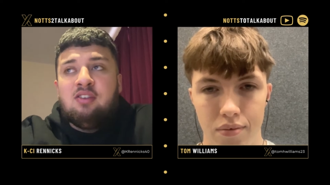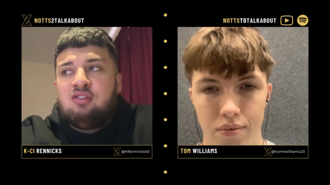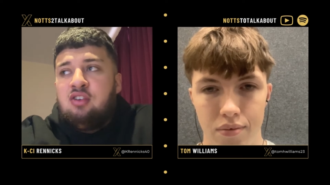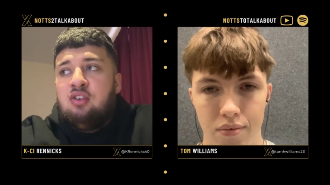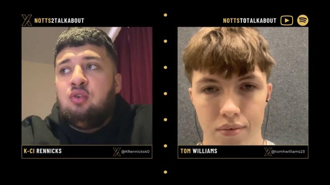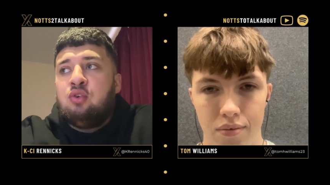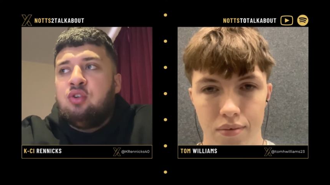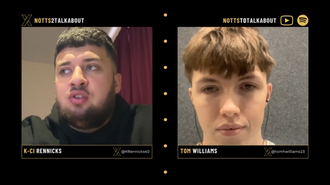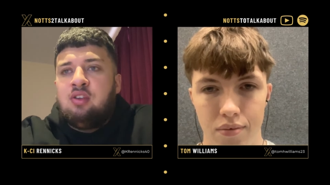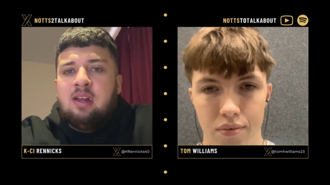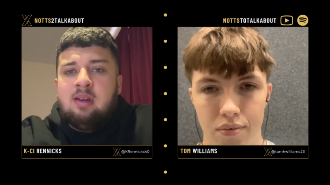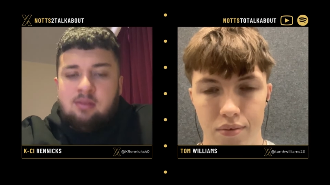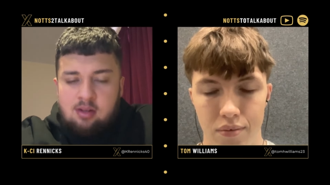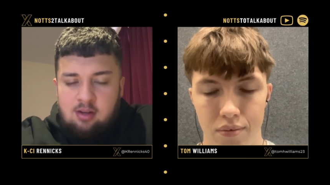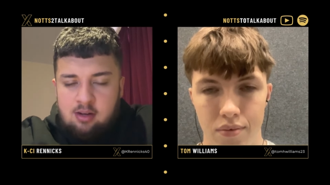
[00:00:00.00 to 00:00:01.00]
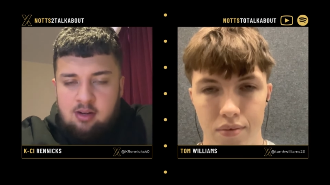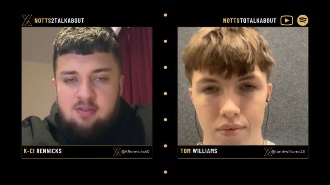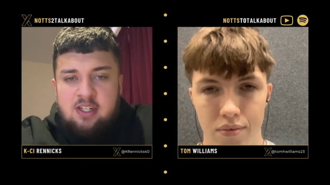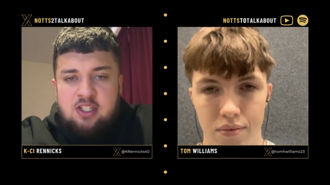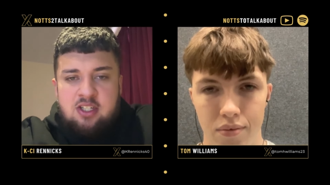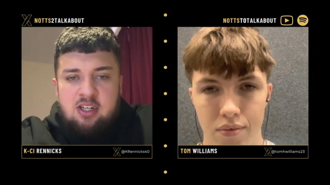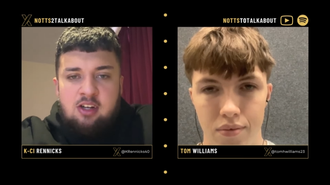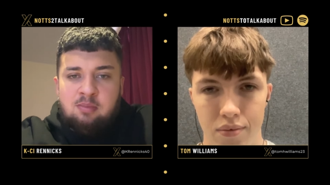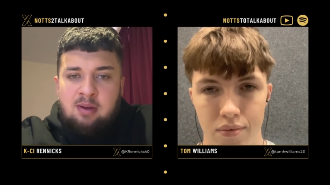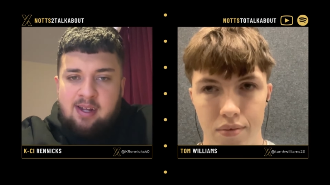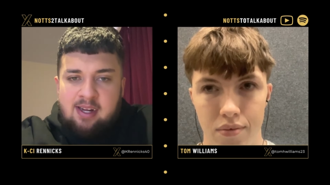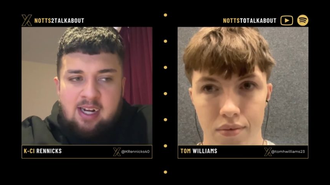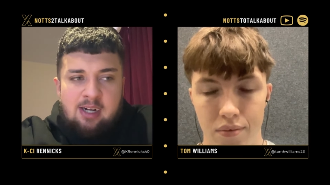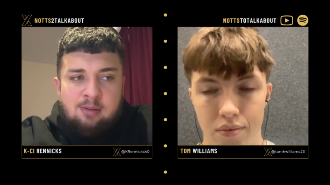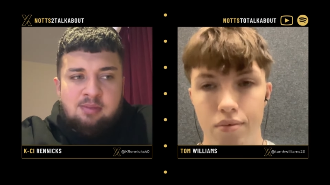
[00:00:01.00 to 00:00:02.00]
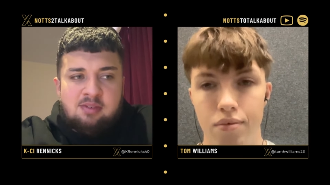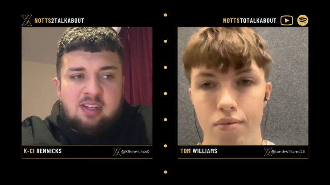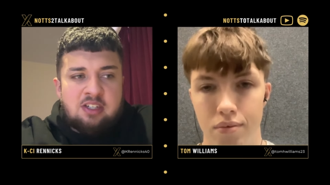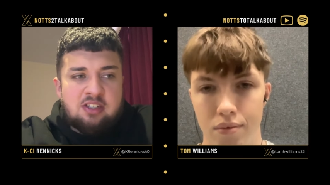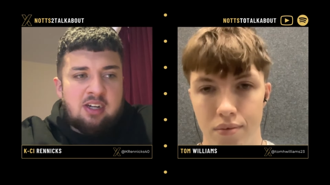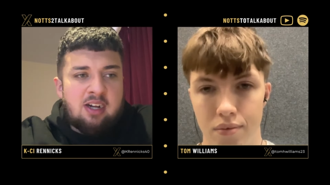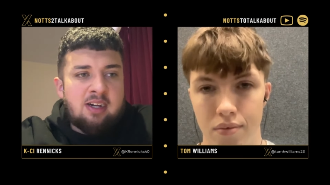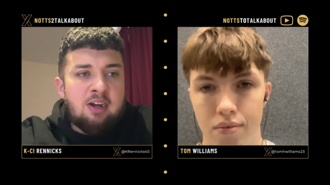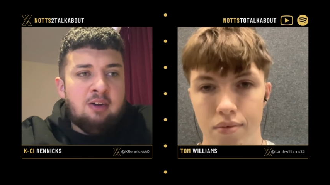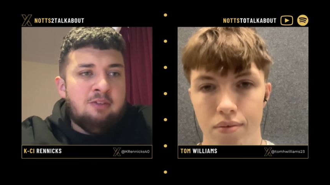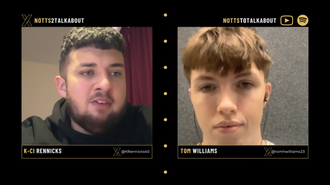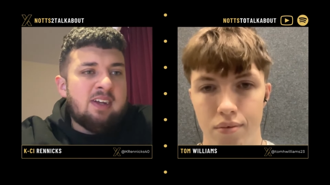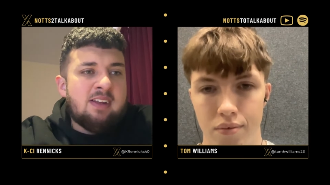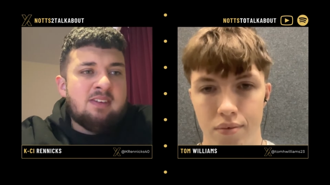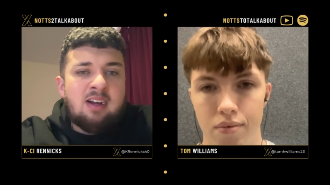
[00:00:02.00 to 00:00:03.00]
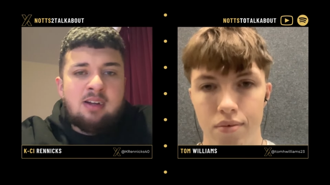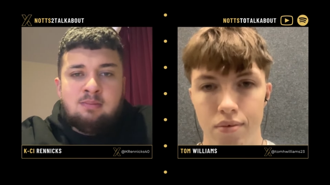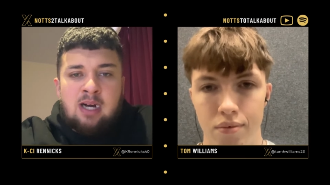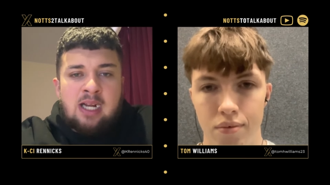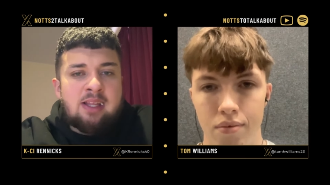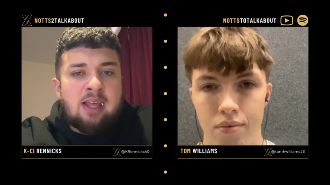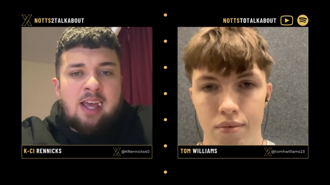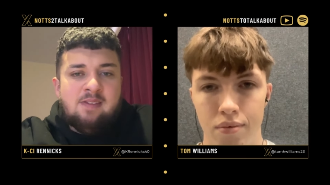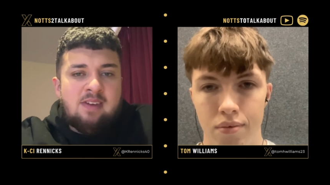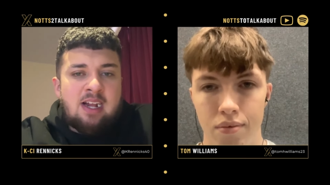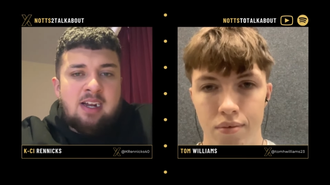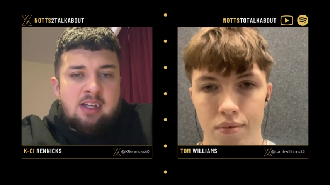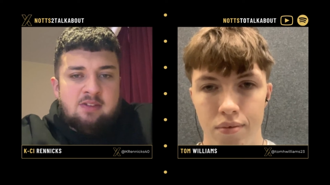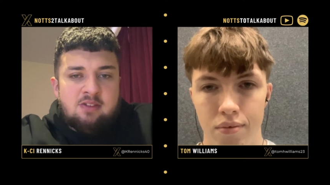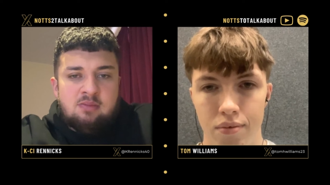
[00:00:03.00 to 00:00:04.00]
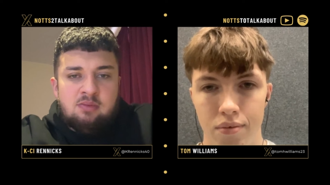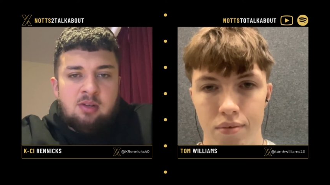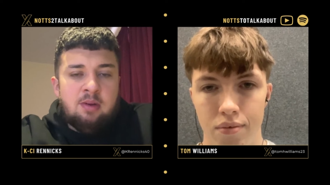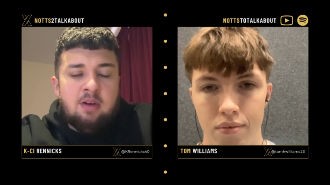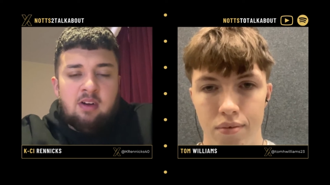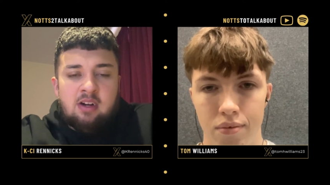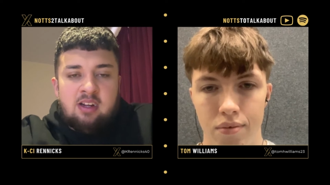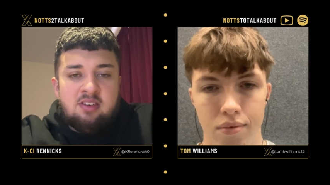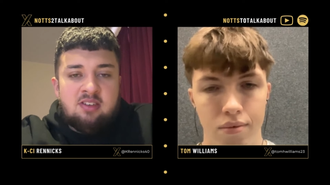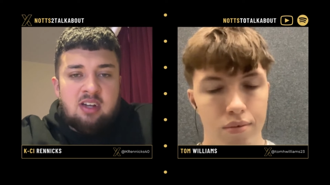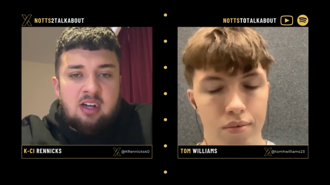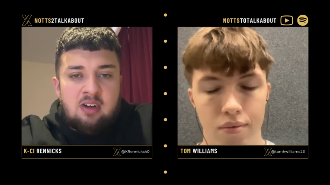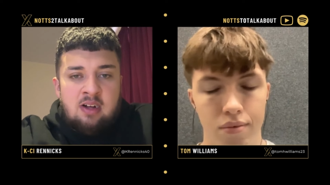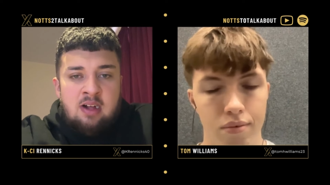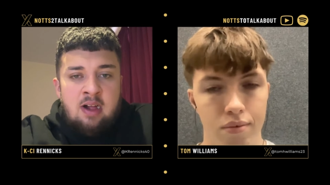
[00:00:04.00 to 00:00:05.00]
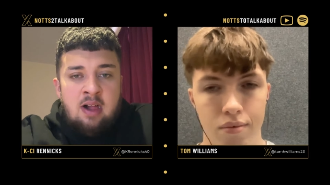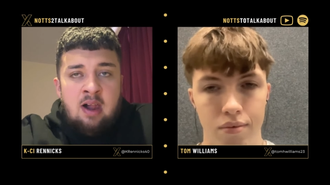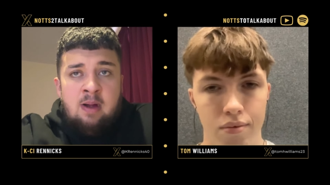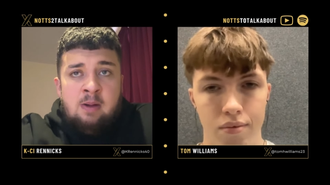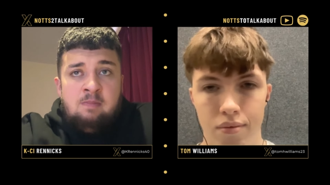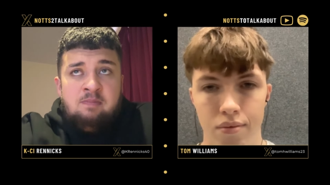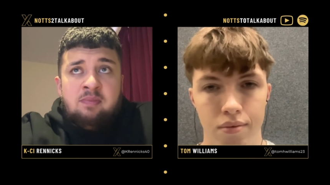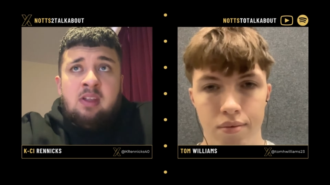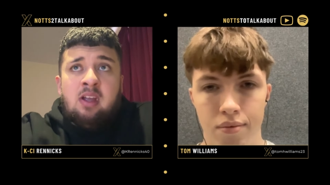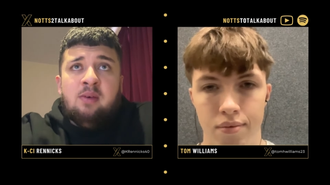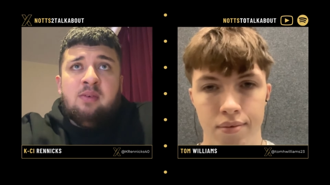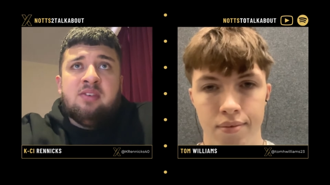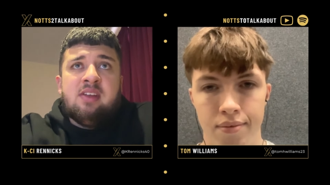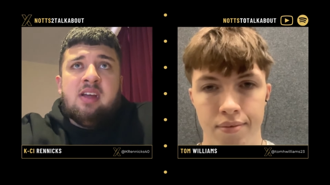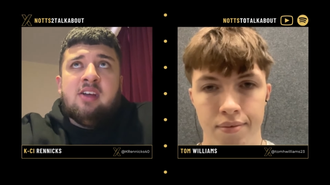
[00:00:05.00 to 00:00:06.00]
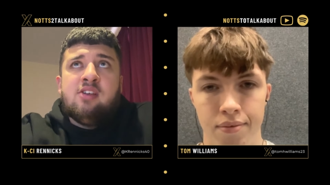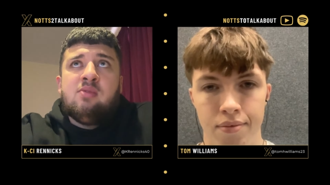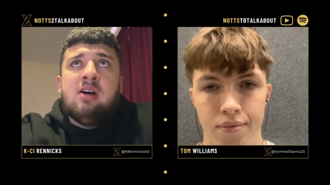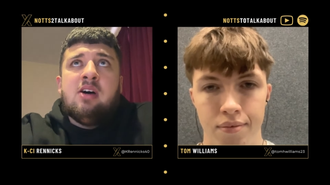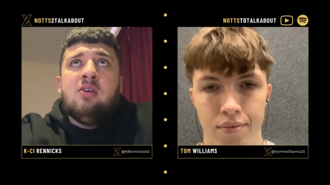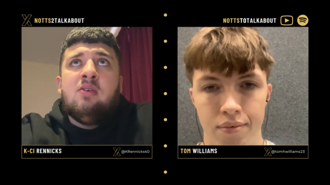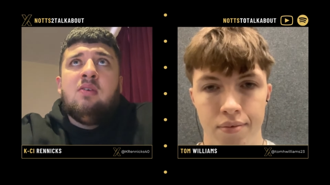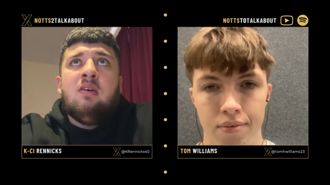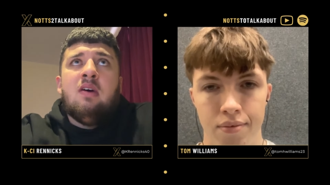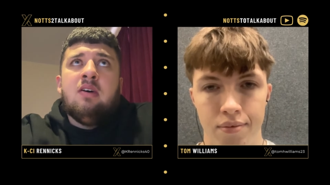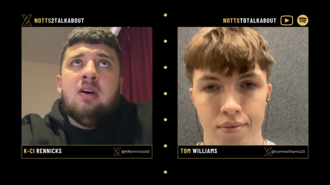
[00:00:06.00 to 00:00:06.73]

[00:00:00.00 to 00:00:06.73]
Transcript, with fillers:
Speaker 1: against two good teams in the division. He's played out of position. I don't think he's had a bad game in any of them, to be honest. So obviously as well.